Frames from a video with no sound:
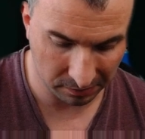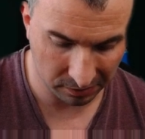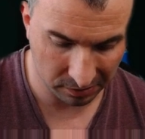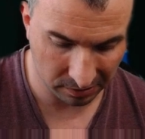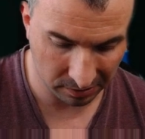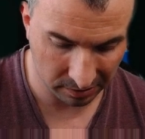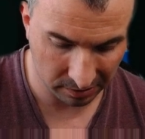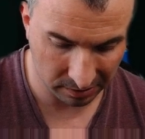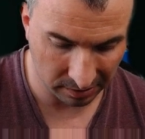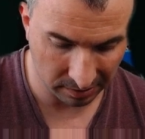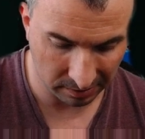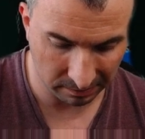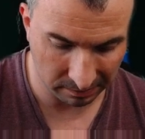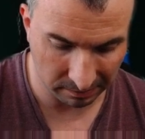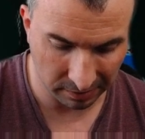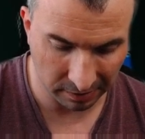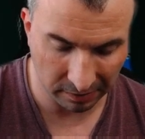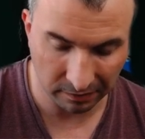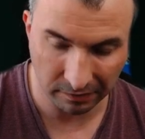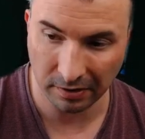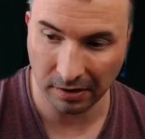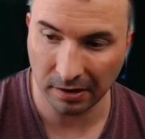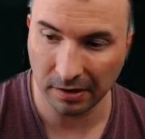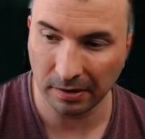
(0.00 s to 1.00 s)
just um,
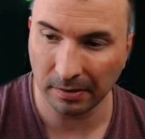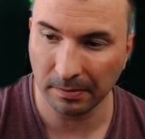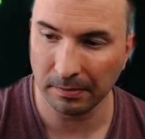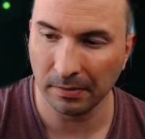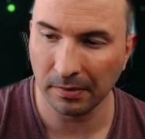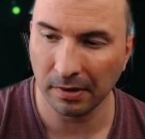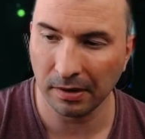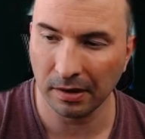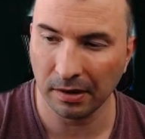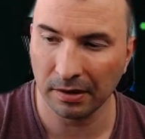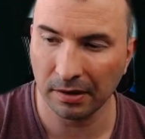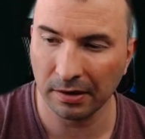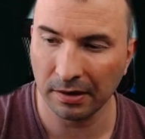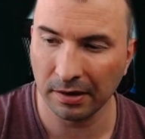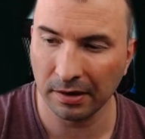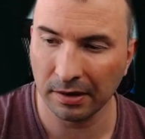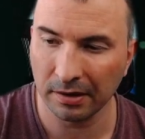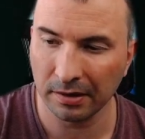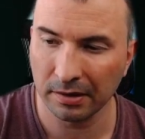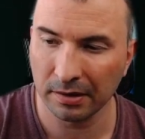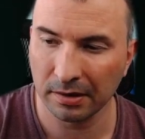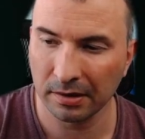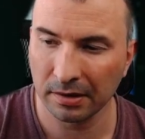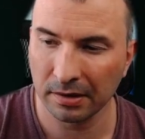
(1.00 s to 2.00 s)
nvm
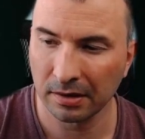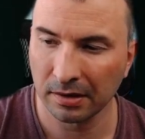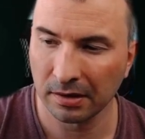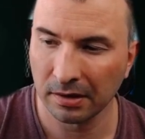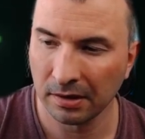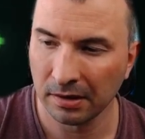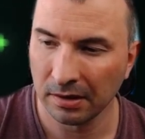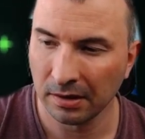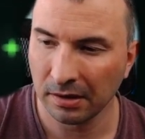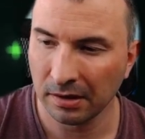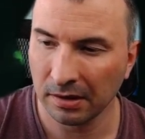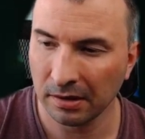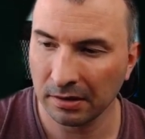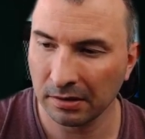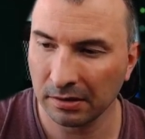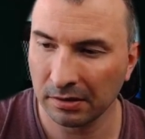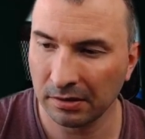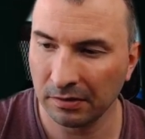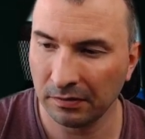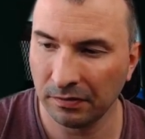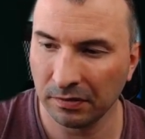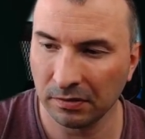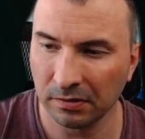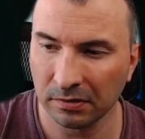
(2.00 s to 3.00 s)
alias and the
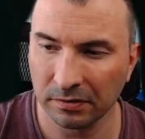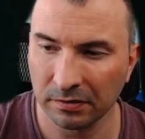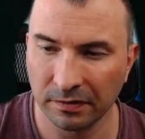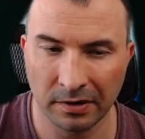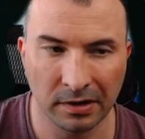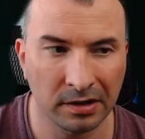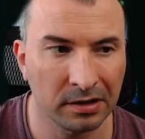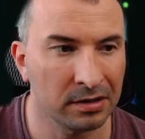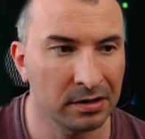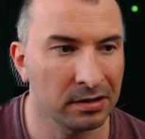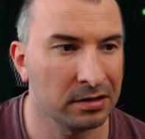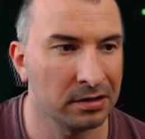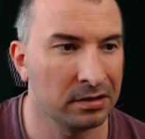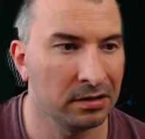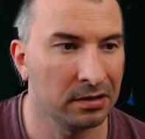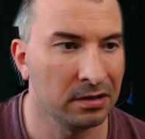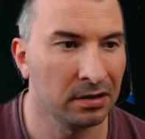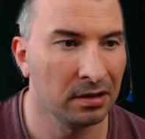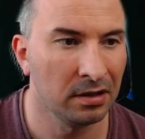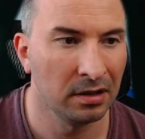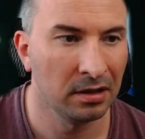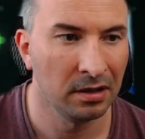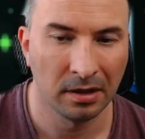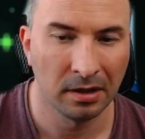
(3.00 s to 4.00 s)
default
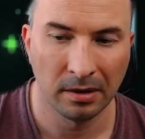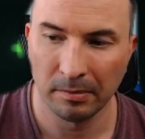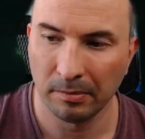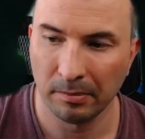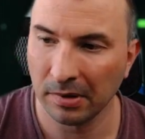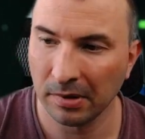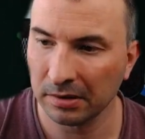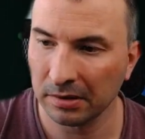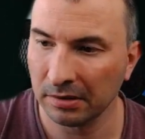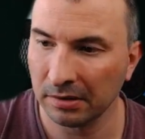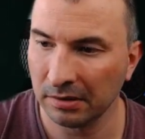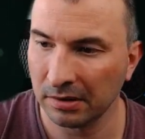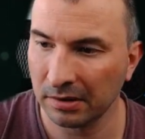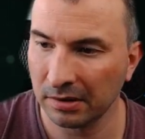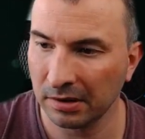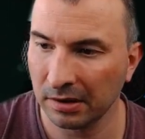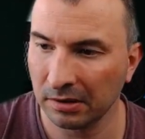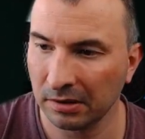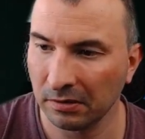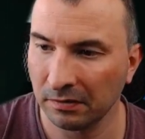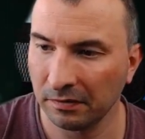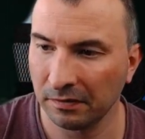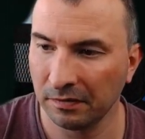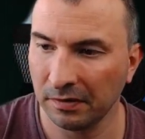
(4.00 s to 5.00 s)
version but
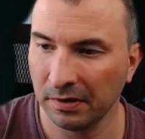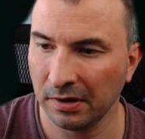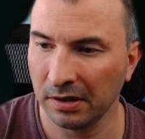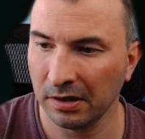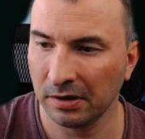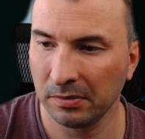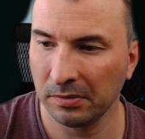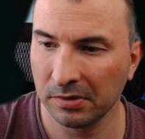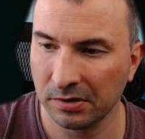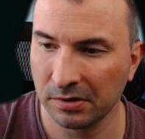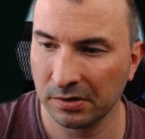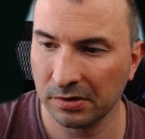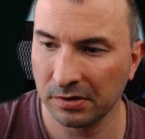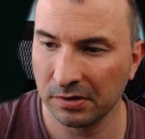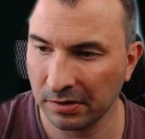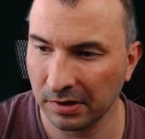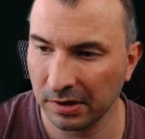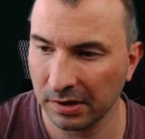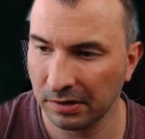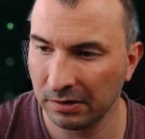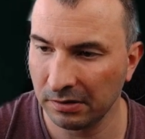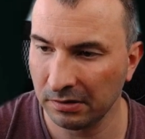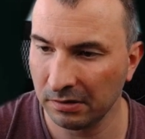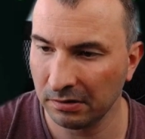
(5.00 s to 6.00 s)
instead of v I will just
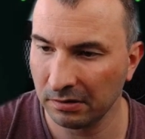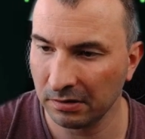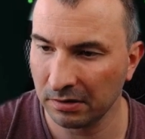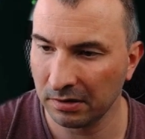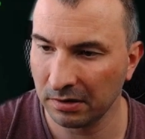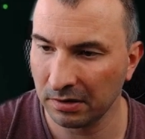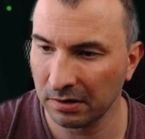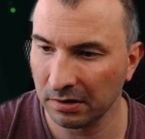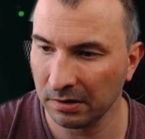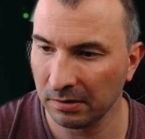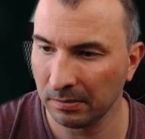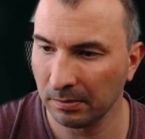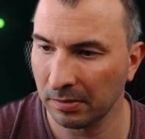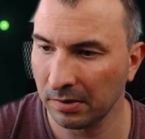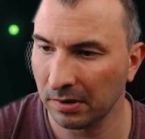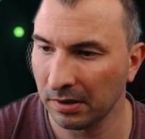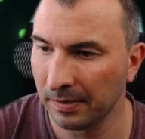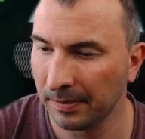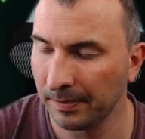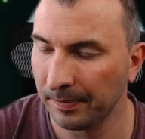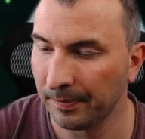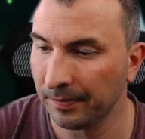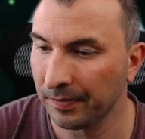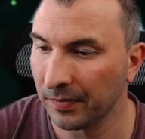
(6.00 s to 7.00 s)
try to use this
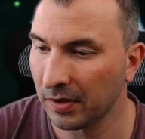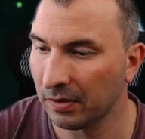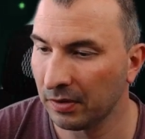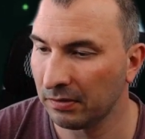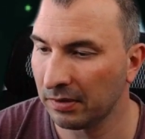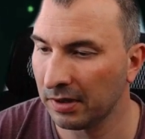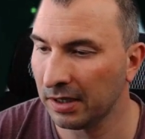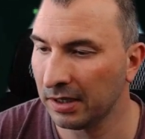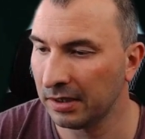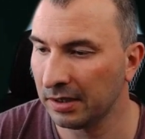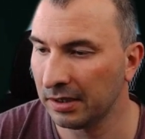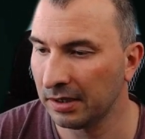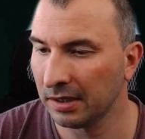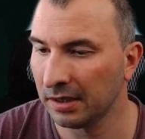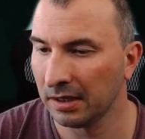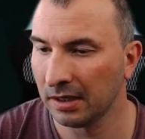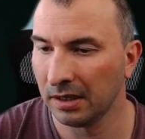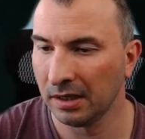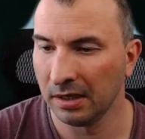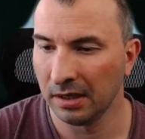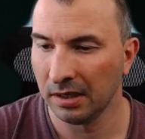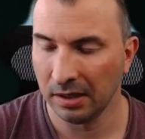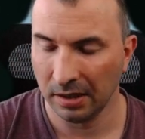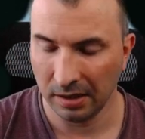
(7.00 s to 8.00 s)
number right
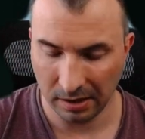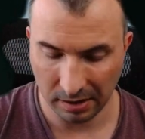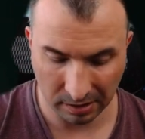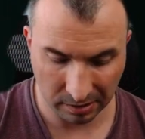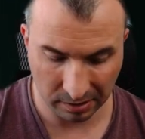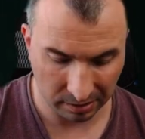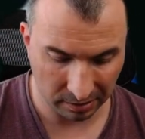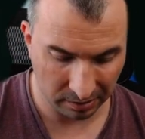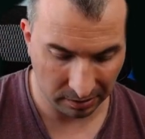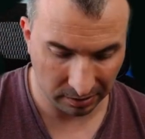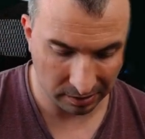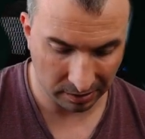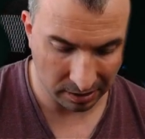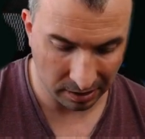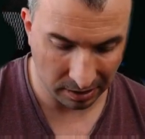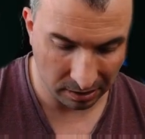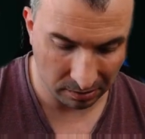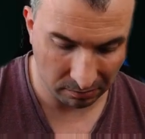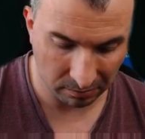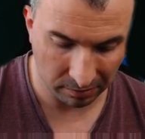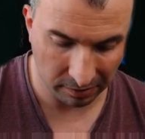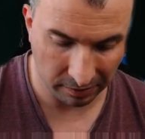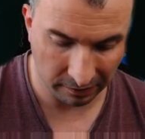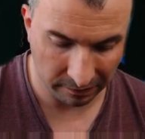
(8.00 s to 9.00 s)
and
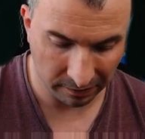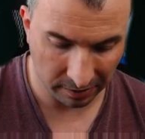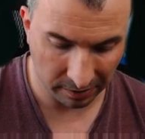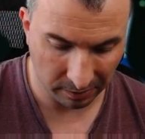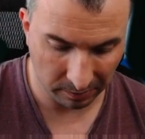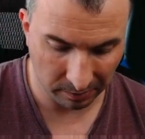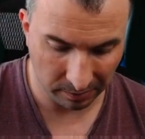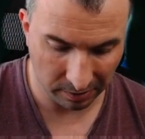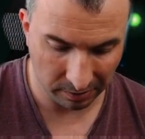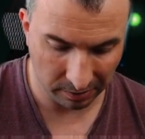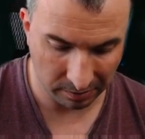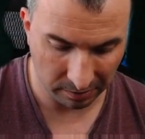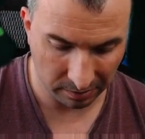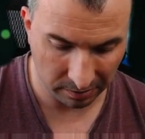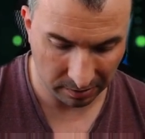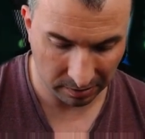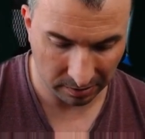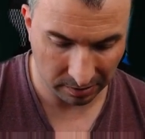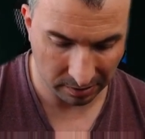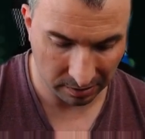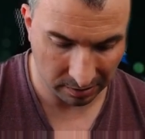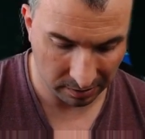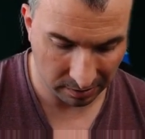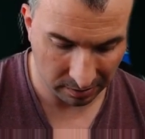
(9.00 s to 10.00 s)
now if I will
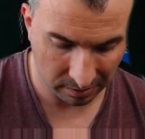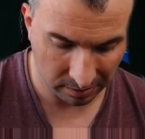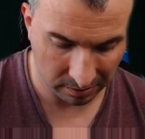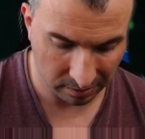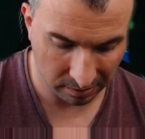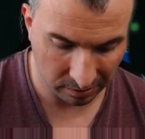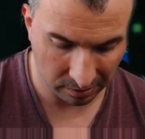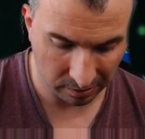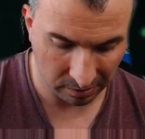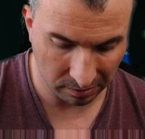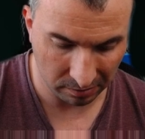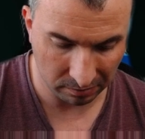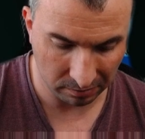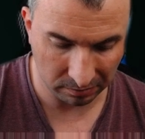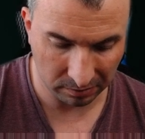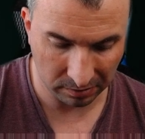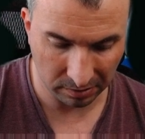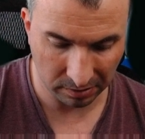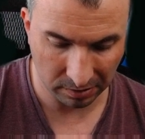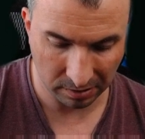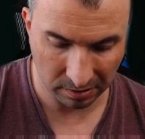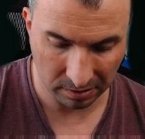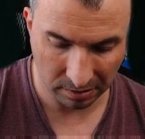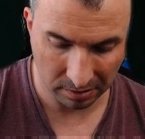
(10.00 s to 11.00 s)
use
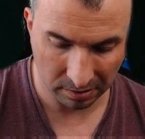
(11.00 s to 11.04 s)
node